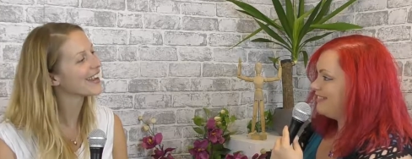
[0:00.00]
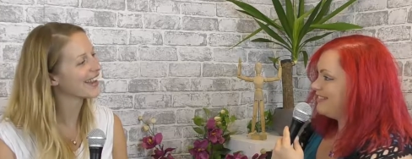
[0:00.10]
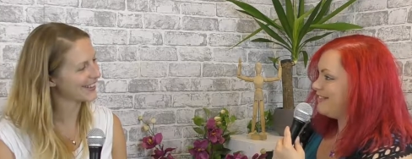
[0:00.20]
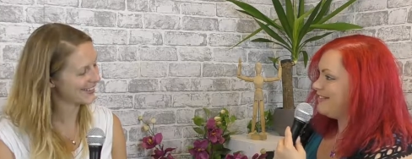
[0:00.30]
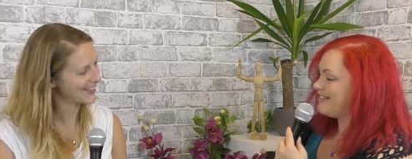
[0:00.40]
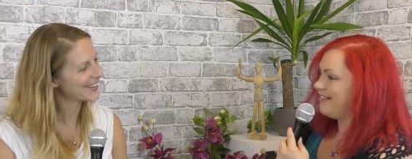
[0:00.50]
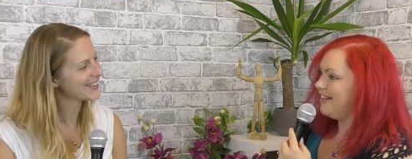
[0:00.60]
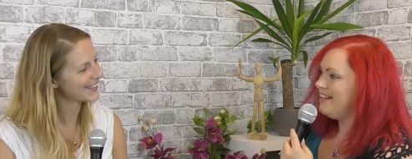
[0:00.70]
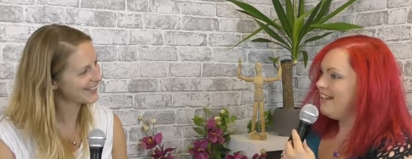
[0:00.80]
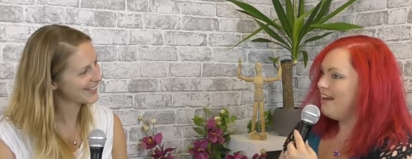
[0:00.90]
Speaker 1: Yeah. So it's
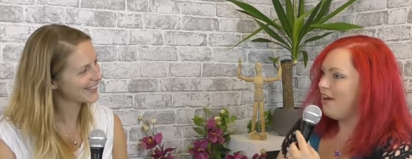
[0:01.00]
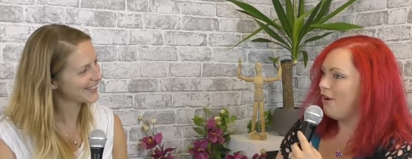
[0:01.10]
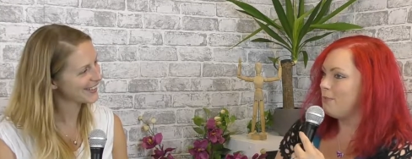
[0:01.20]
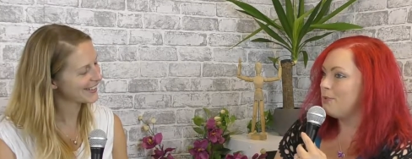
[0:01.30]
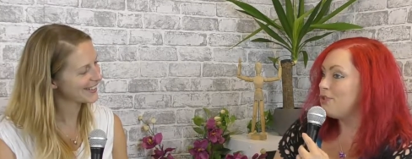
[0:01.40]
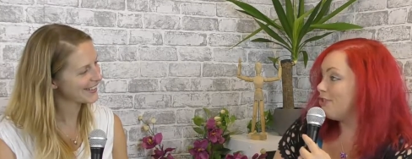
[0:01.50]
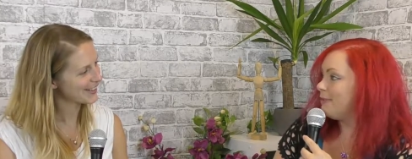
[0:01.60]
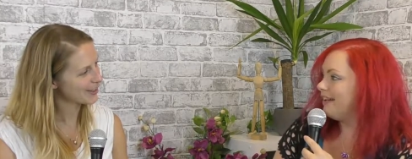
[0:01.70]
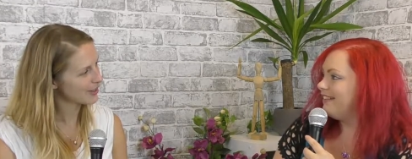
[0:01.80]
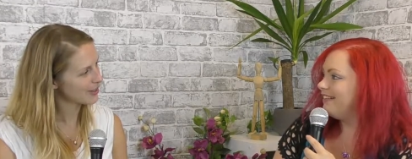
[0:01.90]
like, I would
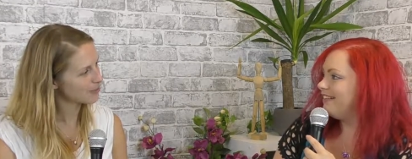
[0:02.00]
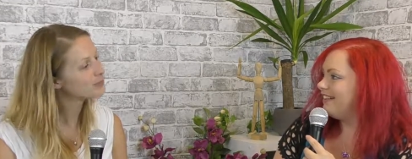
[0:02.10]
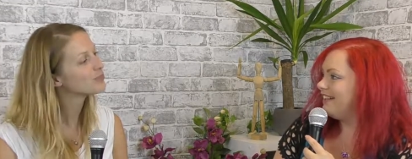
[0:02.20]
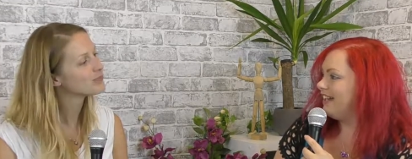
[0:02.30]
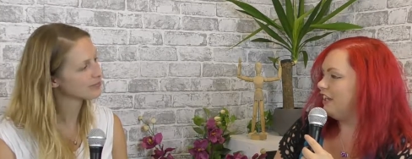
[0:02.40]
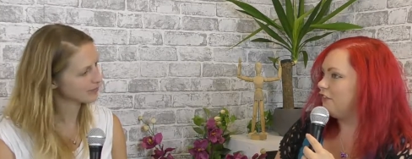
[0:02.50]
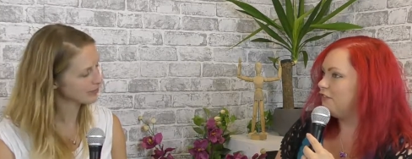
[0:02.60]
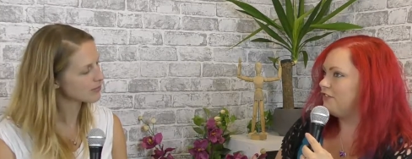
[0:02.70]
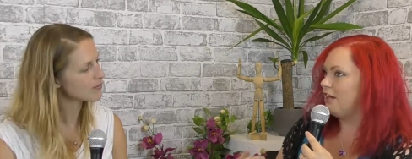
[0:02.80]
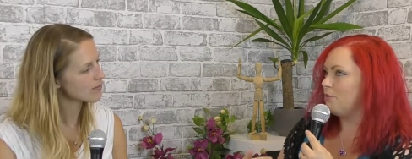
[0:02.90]
do it
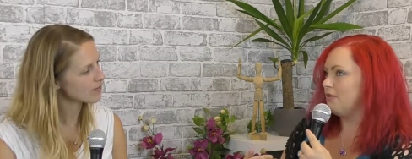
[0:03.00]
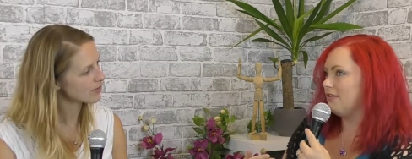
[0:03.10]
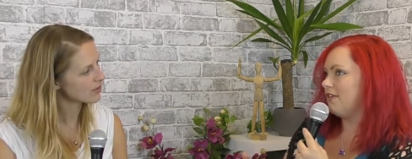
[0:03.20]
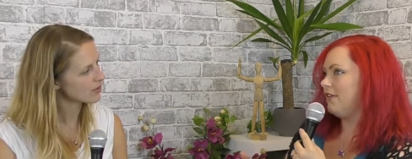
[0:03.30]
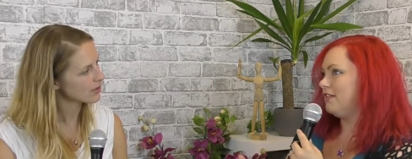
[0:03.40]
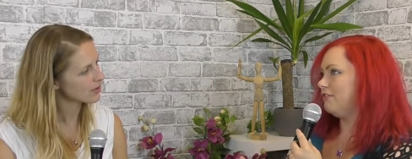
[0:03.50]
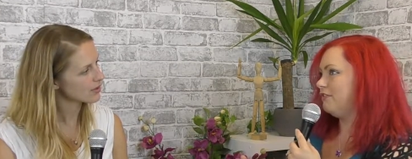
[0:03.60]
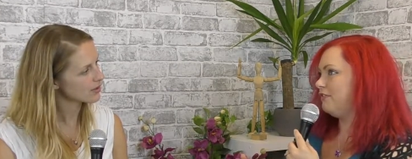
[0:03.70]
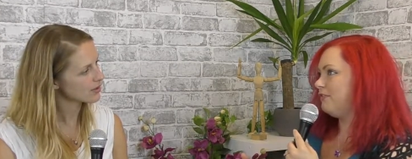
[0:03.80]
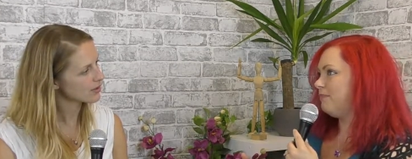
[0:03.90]
if there was kind
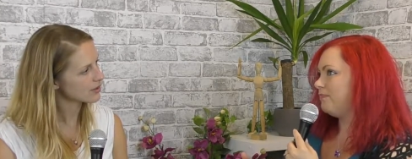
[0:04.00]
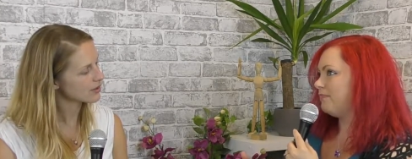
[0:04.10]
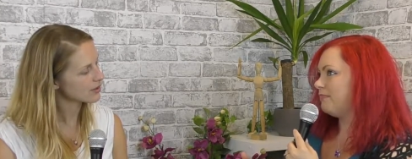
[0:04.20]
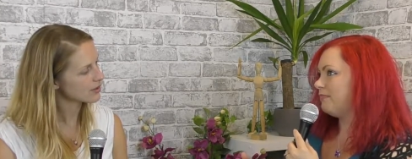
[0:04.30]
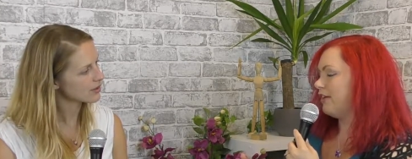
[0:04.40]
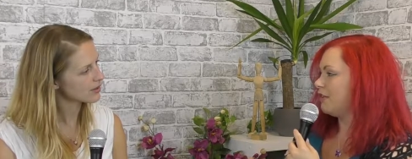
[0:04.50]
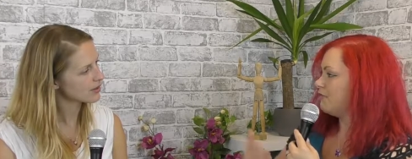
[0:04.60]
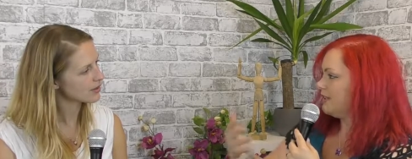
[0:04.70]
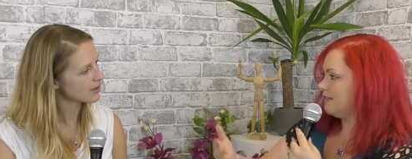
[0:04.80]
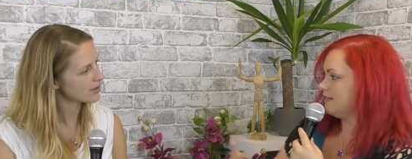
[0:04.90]
of like
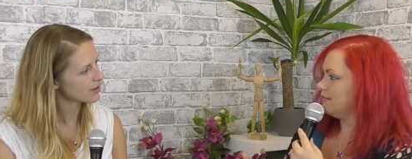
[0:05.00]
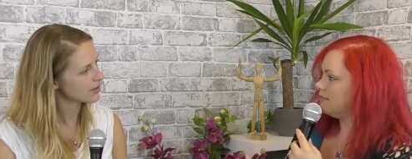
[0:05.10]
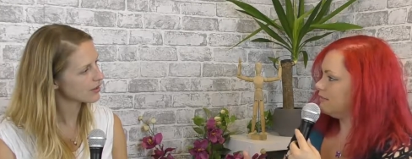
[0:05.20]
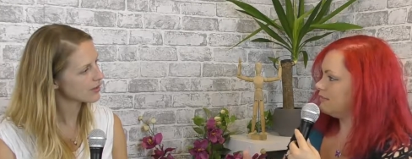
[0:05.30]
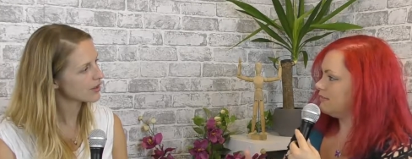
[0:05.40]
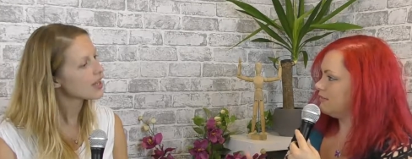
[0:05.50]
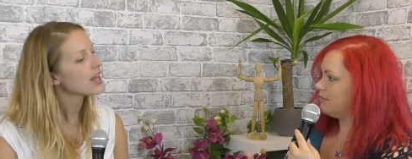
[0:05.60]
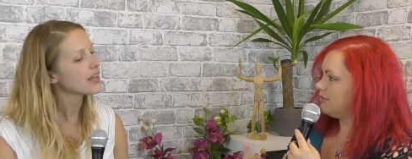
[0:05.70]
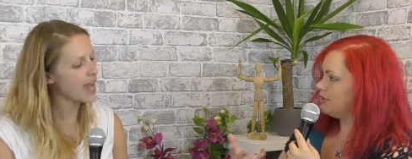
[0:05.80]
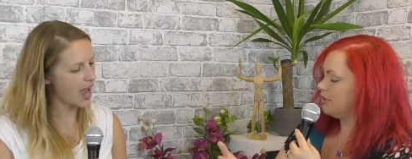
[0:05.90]
a reason
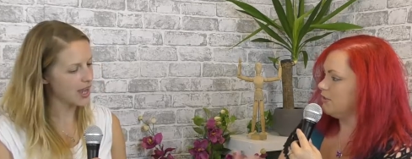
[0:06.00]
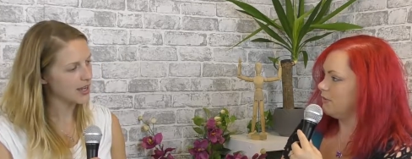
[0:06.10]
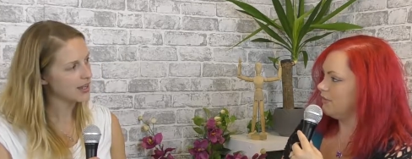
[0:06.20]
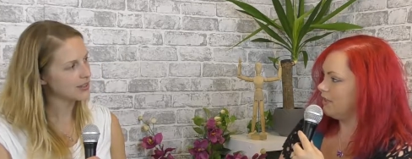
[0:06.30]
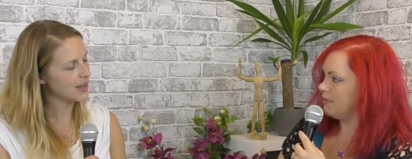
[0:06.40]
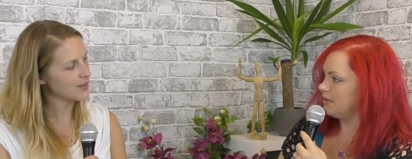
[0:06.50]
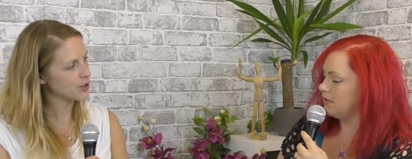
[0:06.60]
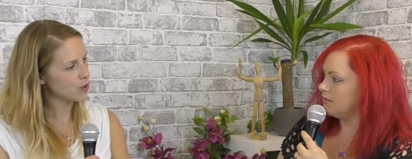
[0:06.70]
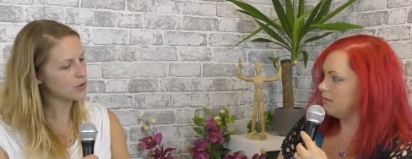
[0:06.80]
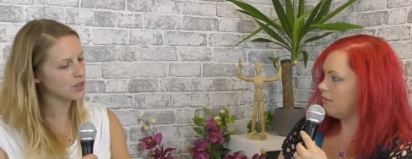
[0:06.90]
Speaker 2: yeah. to do it, if that the, makes if
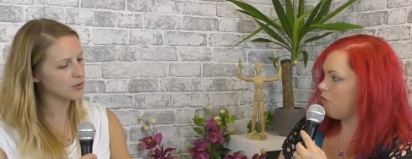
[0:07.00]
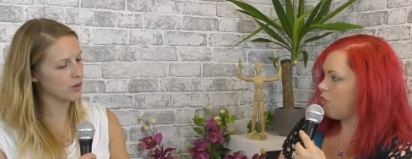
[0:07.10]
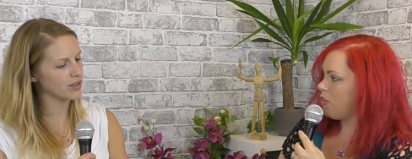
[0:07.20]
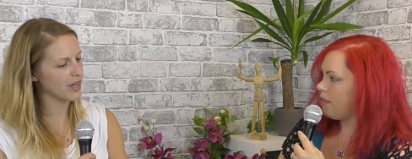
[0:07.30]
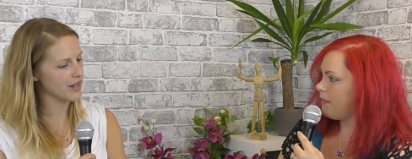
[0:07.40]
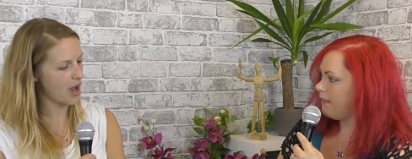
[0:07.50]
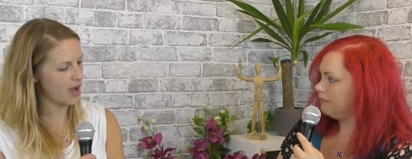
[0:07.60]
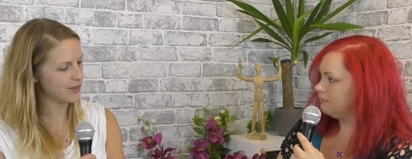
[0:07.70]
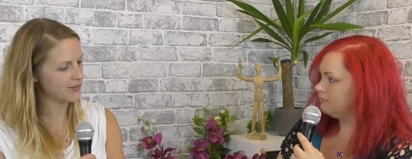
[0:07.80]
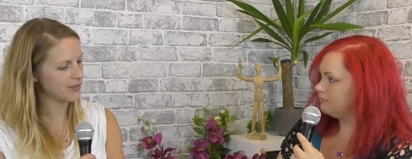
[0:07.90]
sense. If the audience want it
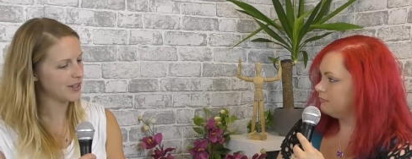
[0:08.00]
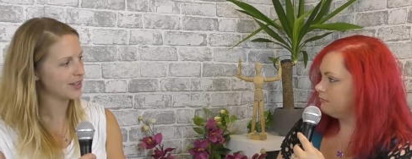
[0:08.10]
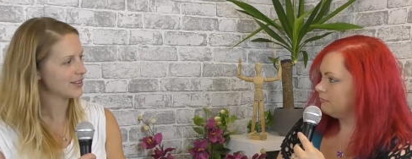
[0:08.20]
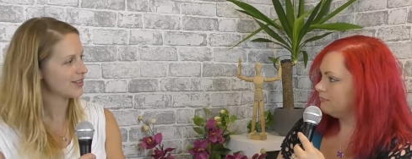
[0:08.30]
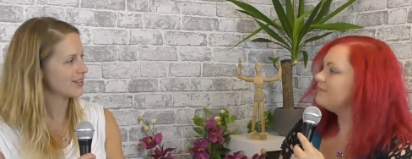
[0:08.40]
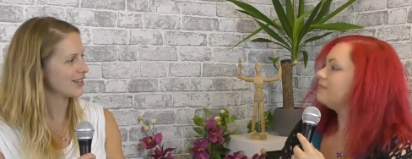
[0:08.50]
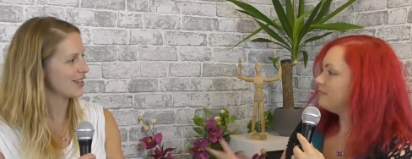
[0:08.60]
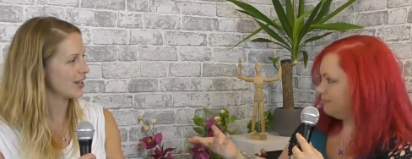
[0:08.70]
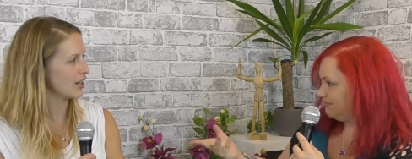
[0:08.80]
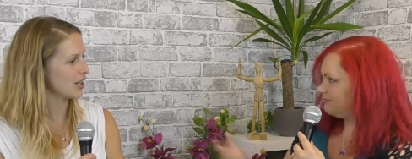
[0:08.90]
enough
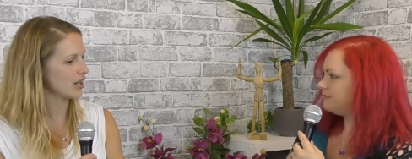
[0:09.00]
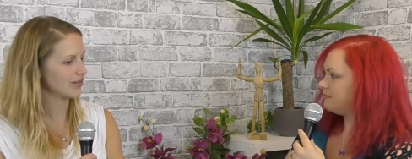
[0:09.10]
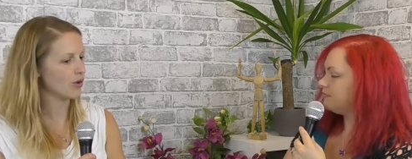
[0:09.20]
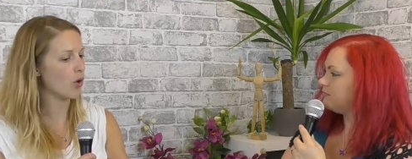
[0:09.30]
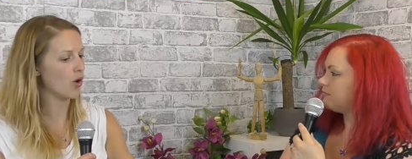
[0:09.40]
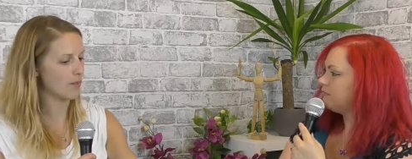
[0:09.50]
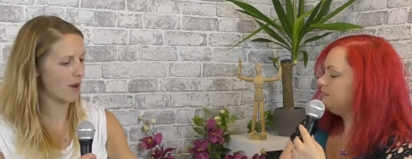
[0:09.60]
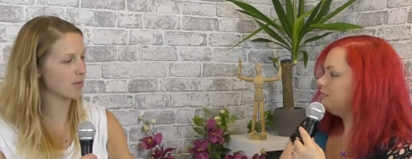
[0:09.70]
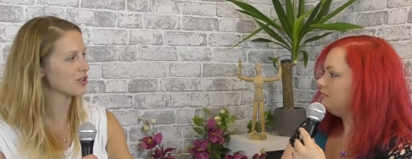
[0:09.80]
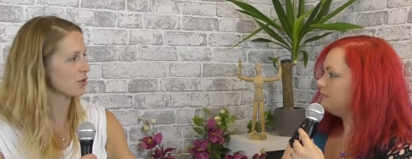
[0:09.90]
to or a
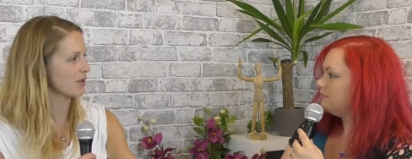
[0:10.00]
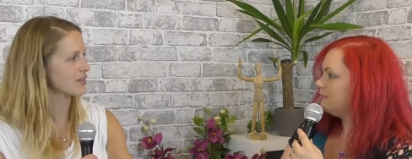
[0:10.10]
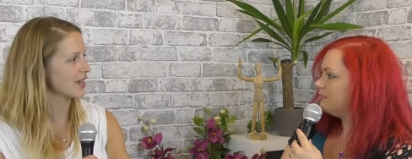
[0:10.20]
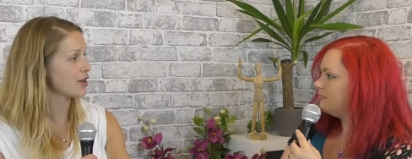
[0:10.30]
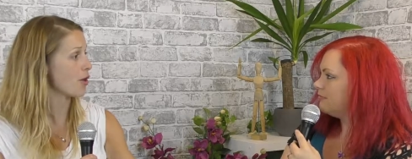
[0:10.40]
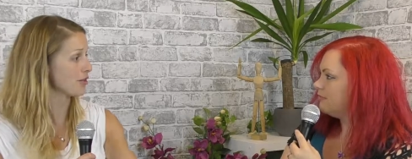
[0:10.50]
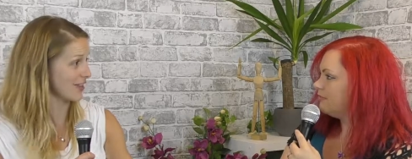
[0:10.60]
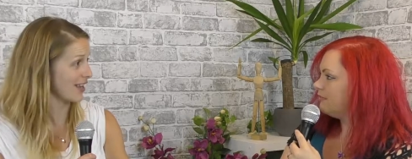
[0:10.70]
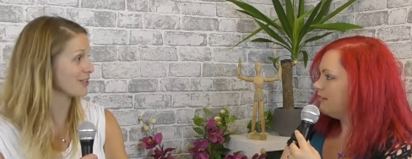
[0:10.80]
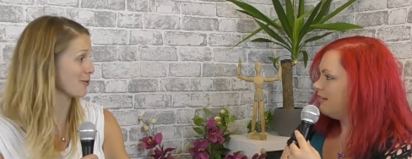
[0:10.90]
publisher wants it knows
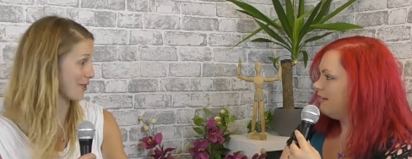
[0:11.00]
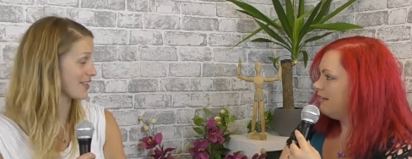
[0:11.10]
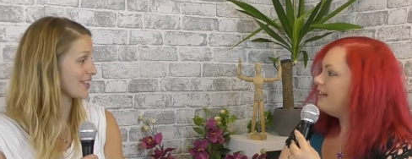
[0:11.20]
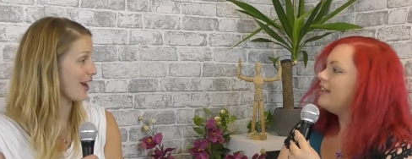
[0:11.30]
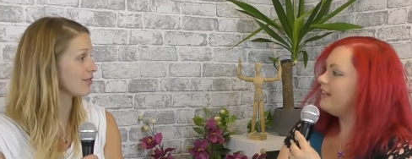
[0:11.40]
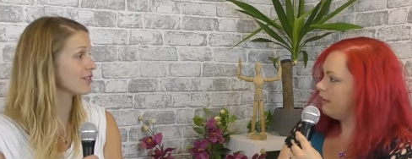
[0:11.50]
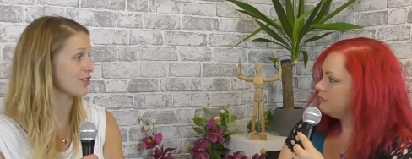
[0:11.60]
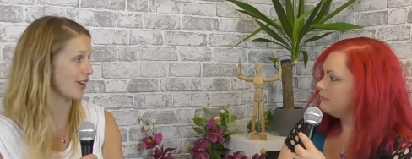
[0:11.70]
that there's an audience enough yeah. to